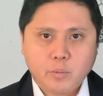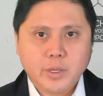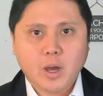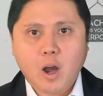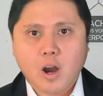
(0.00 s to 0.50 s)

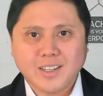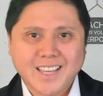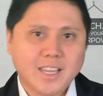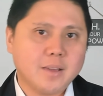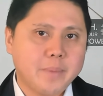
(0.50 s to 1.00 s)
We are
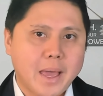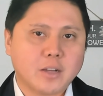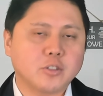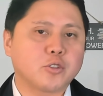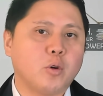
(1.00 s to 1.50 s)
taking back
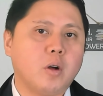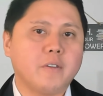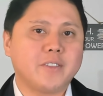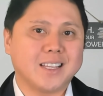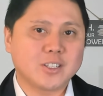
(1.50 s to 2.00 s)
control
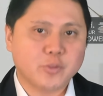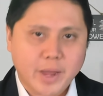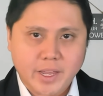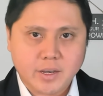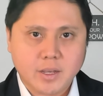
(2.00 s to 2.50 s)
of the
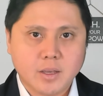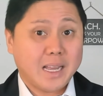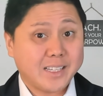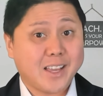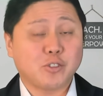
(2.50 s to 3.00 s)
trade.
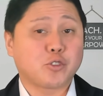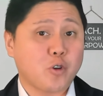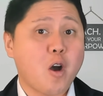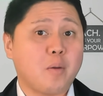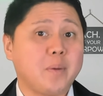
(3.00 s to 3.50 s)
That sounds
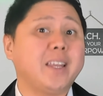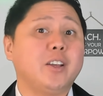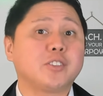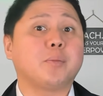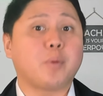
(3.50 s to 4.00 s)
strong, but
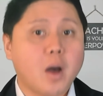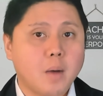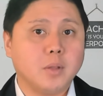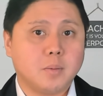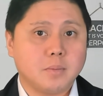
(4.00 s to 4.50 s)
here's the
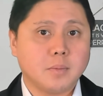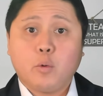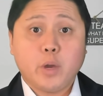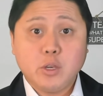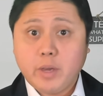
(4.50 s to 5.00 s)
problem.
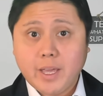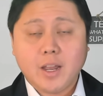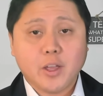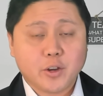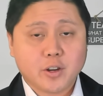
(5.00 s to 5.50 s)
When you hit
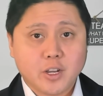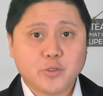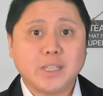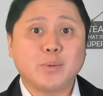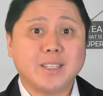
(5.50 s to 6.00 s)
other
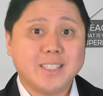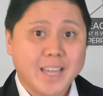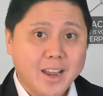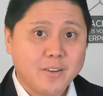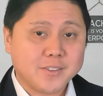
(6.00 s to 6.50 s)
countries with
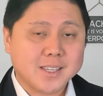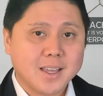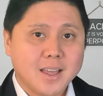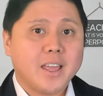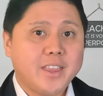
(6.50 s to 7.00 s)
tariffs,
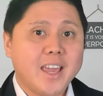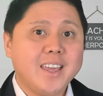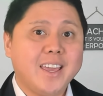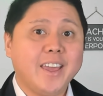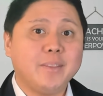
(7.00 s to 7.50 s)
they
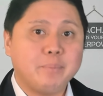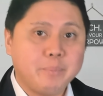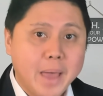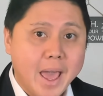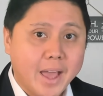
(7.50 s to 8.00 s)

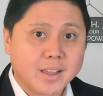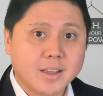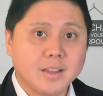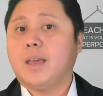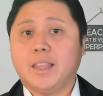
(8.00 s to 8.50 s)
hit back.
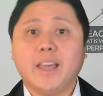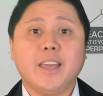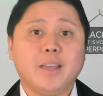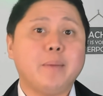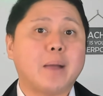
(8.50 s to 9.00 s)
And they
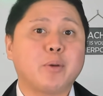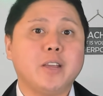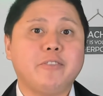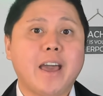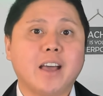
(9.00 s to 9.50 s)
hit back
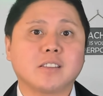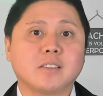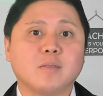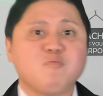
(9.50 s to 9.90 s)
pretty fast.